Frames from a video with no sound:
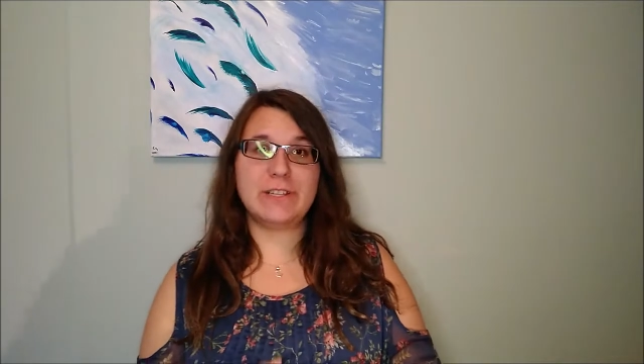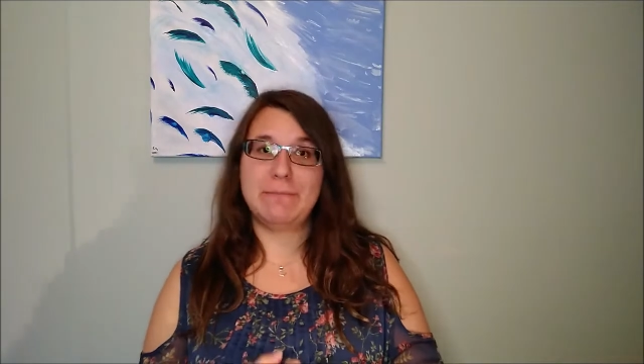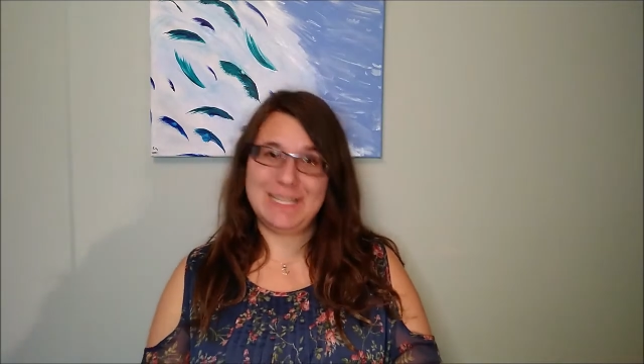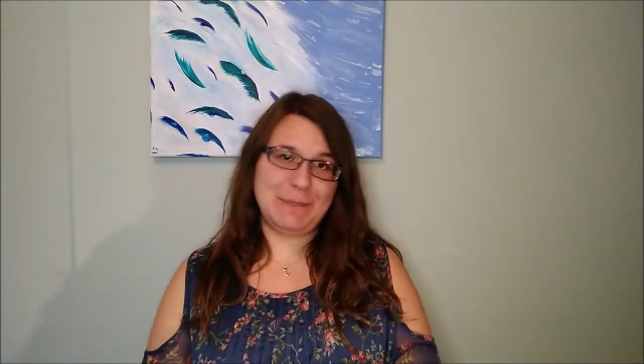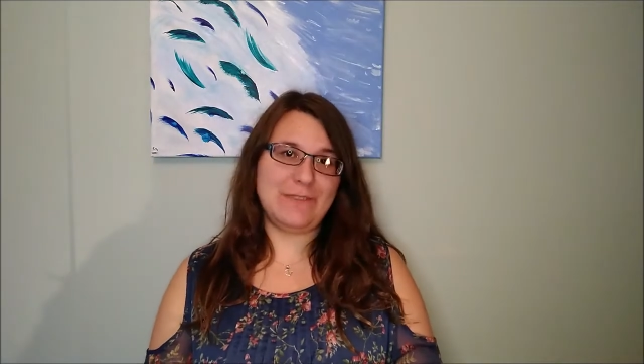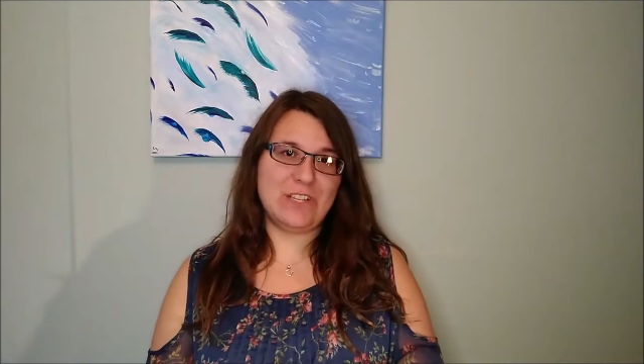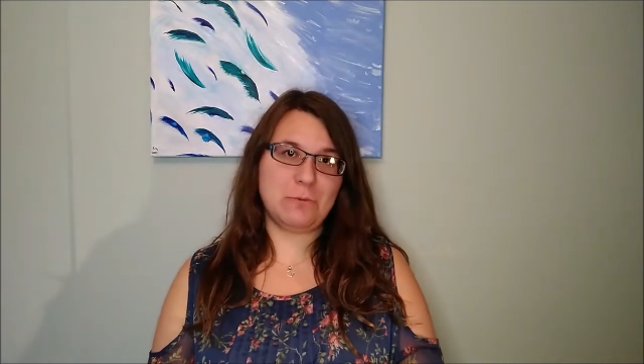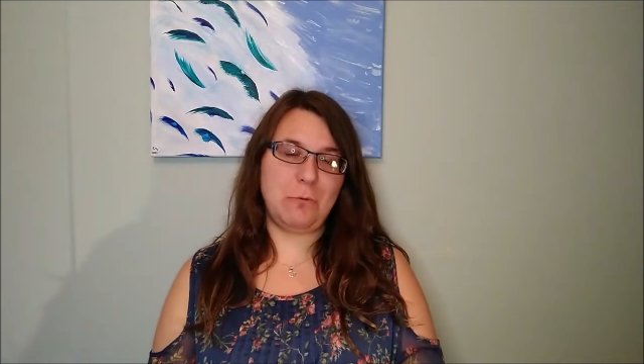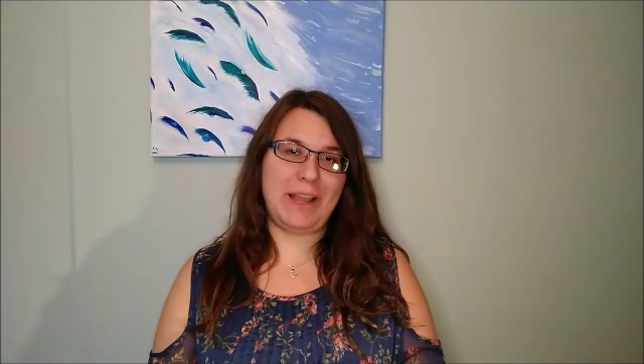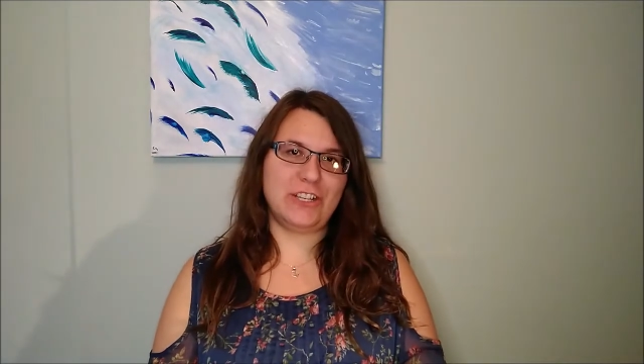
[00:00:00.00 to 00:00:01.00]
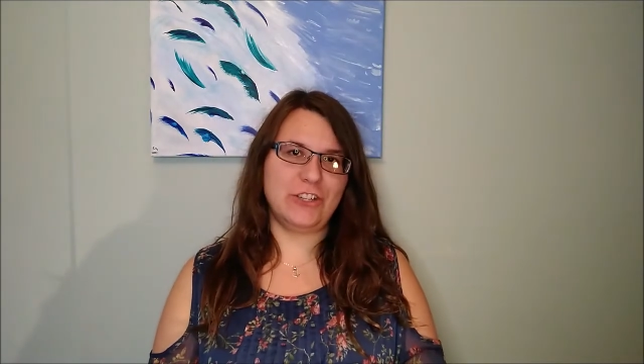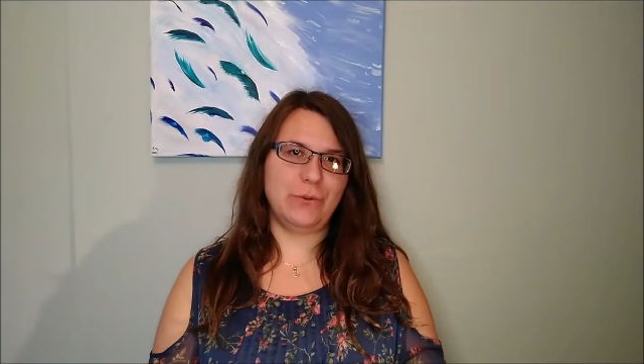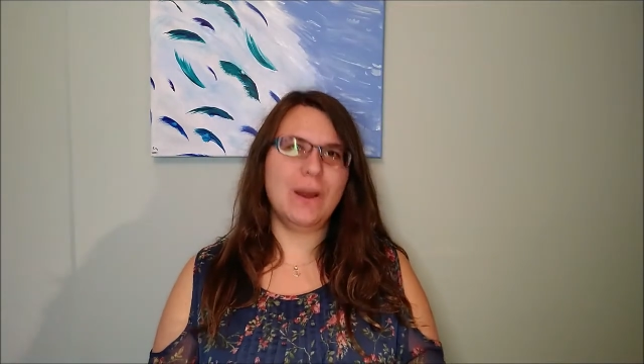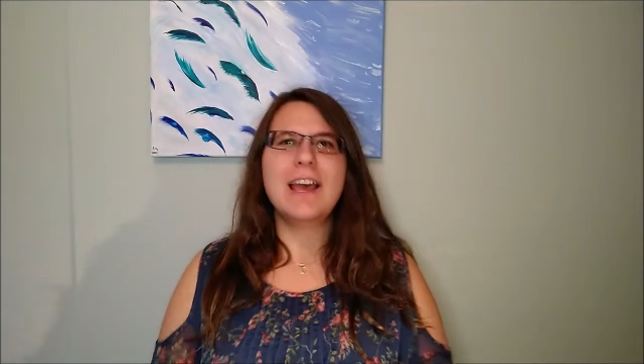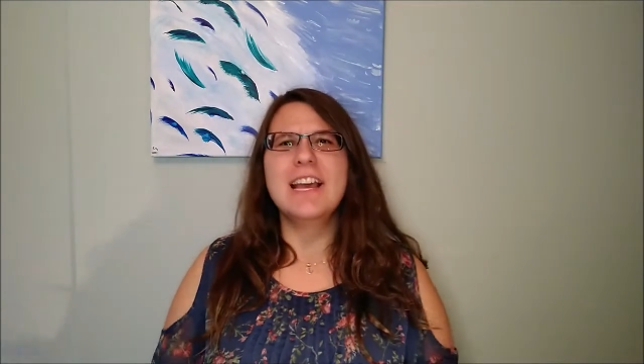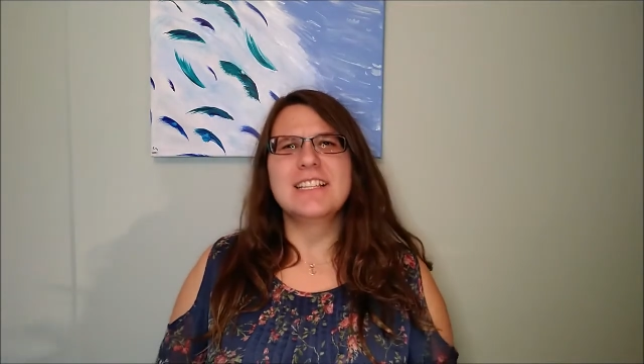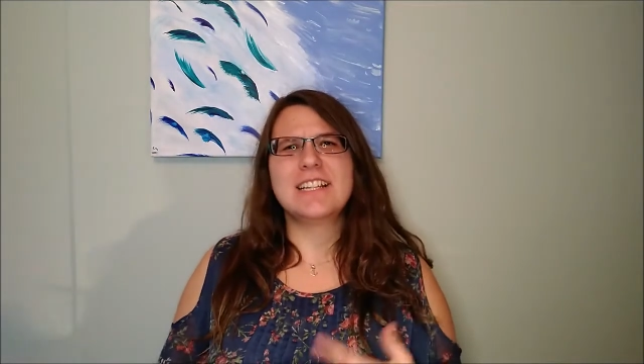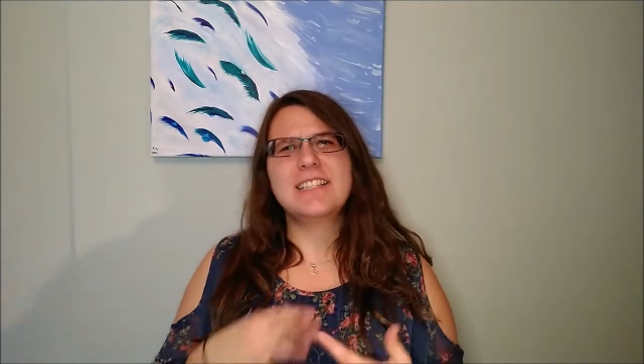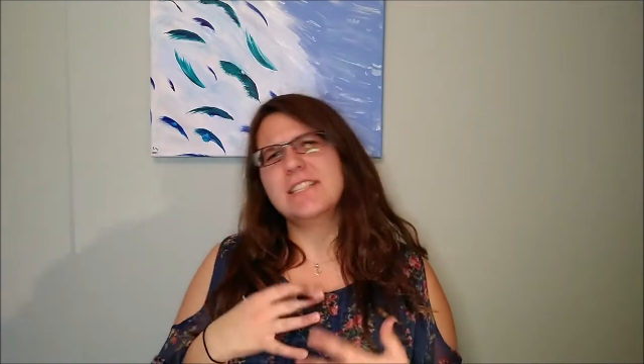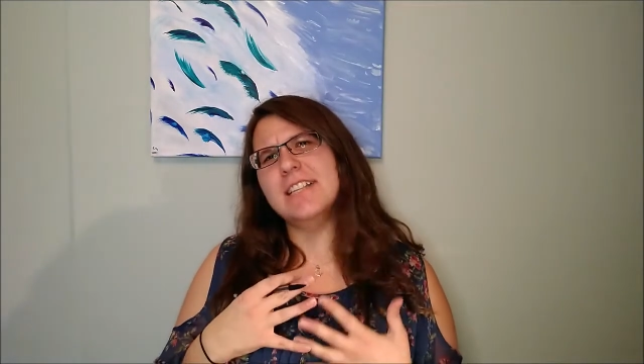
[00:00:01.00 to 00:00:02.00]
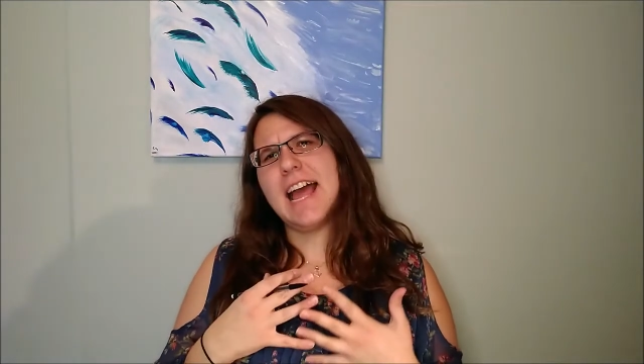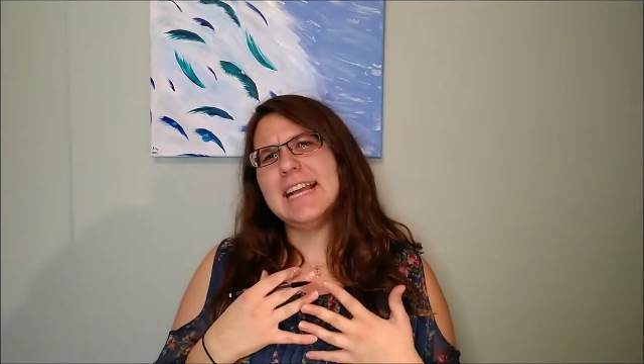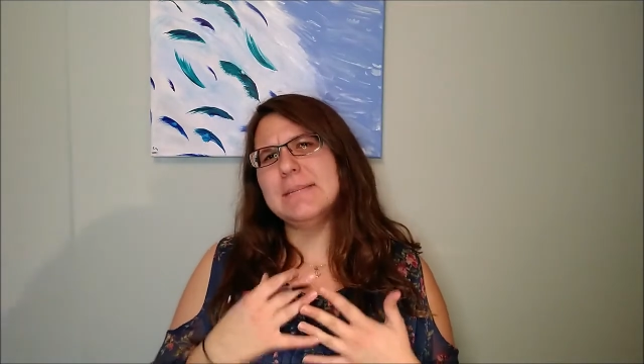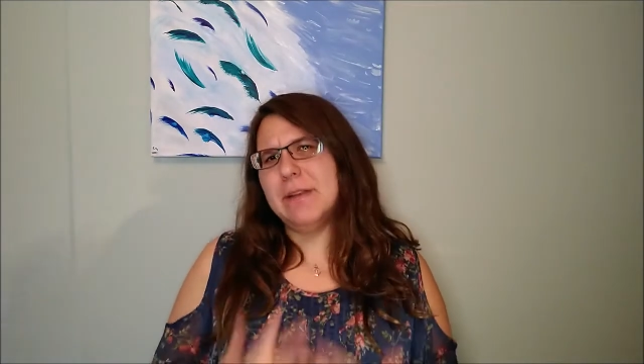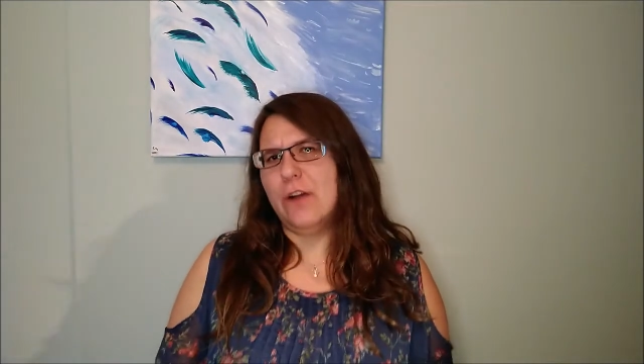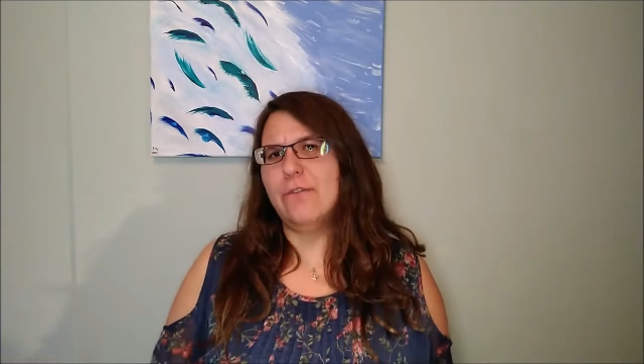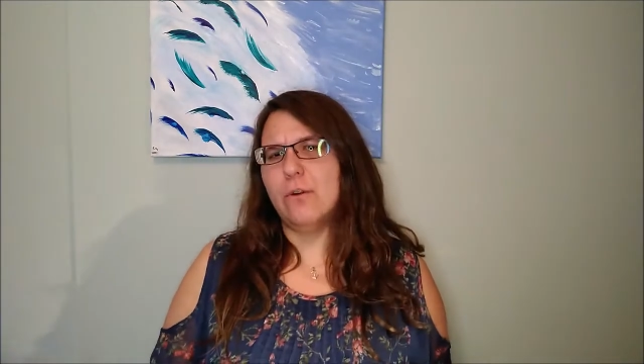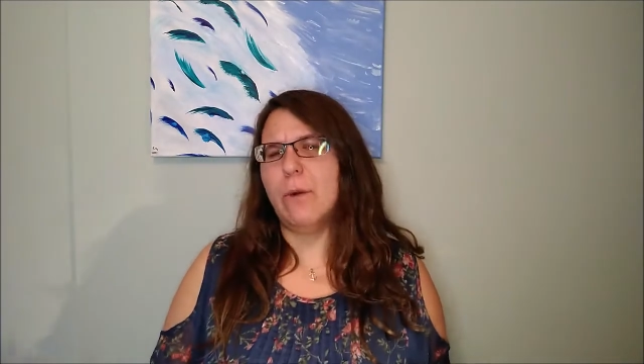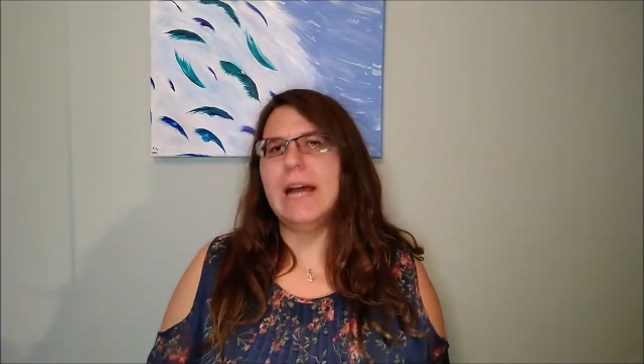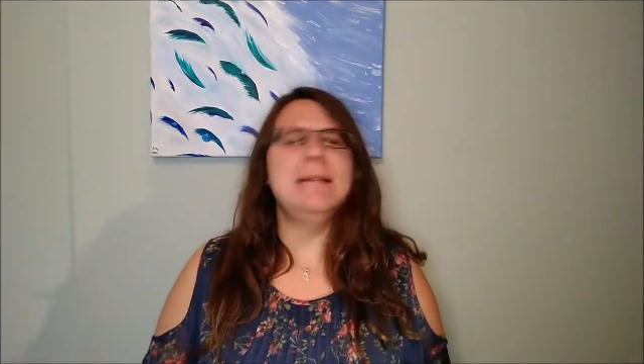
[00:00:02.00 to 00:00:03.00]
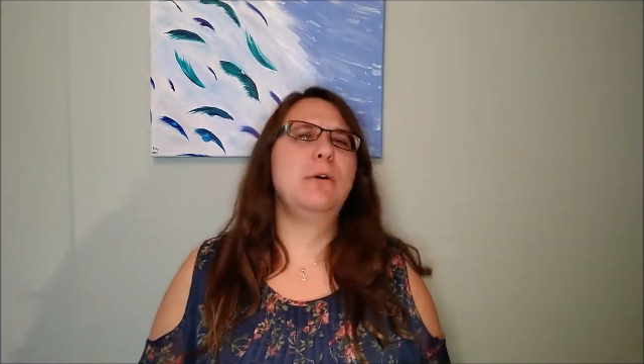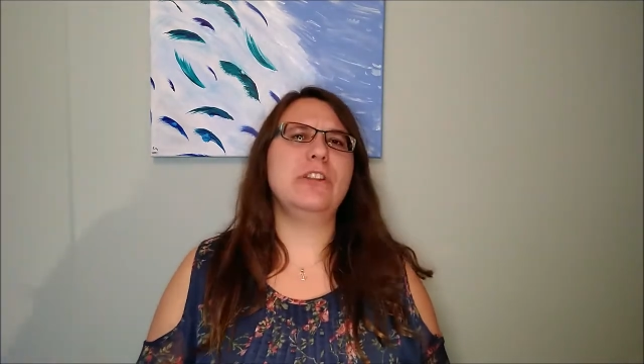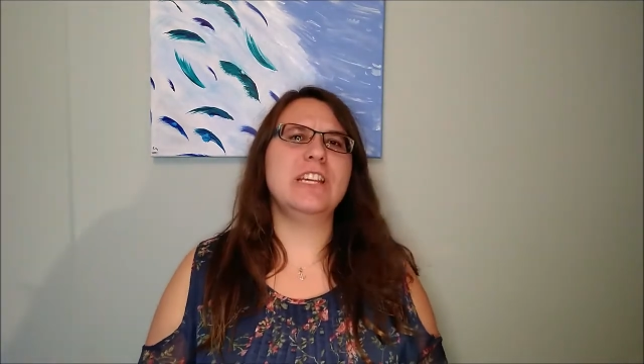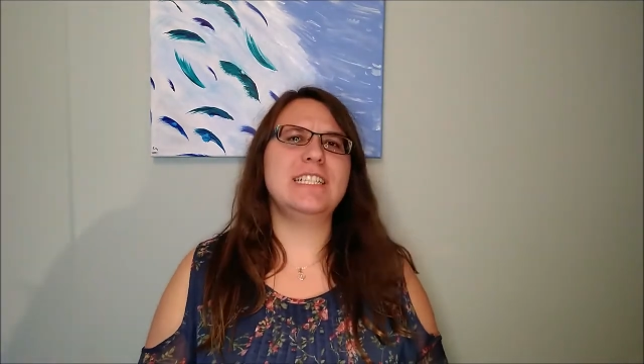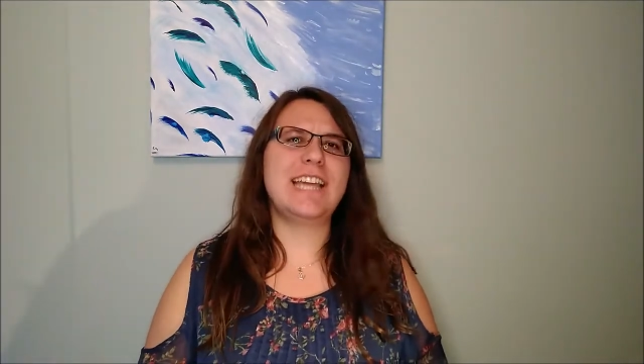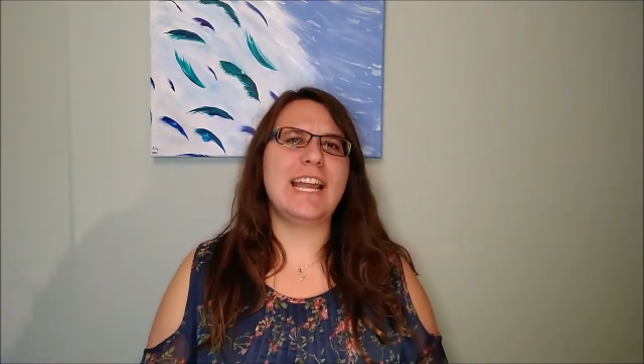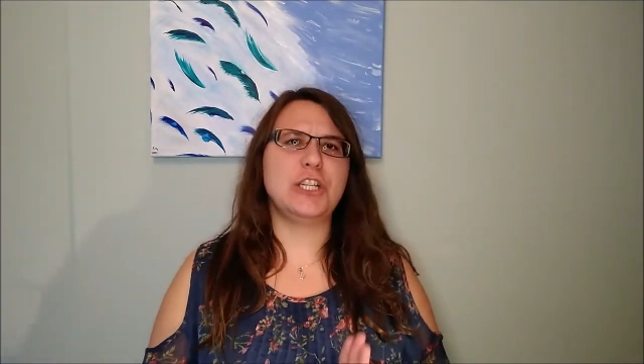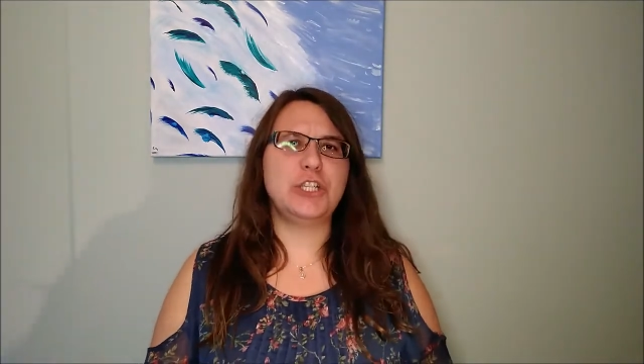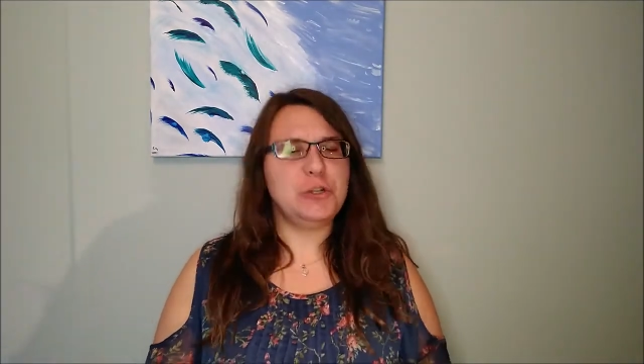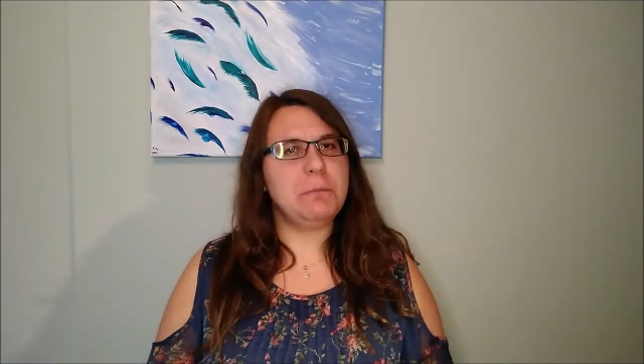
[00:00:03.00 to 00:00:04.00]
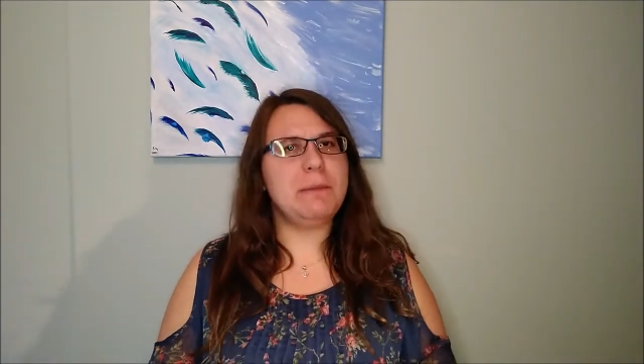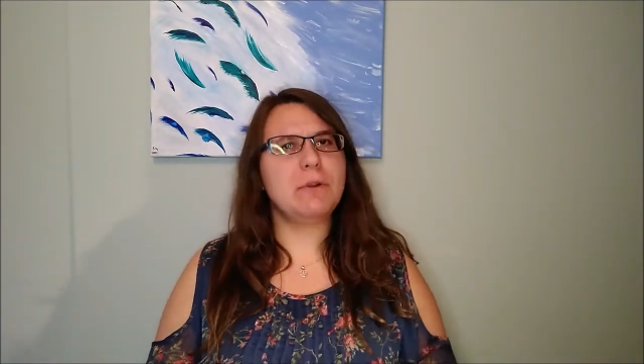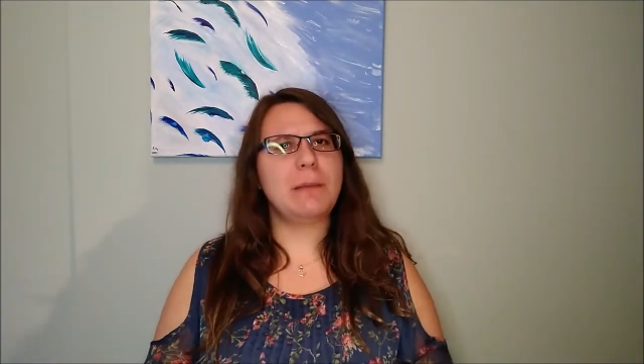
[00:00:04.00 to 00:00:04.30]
It must be divisible by 2. Since this tag has been out for a while, I'm only going to tag 2 people.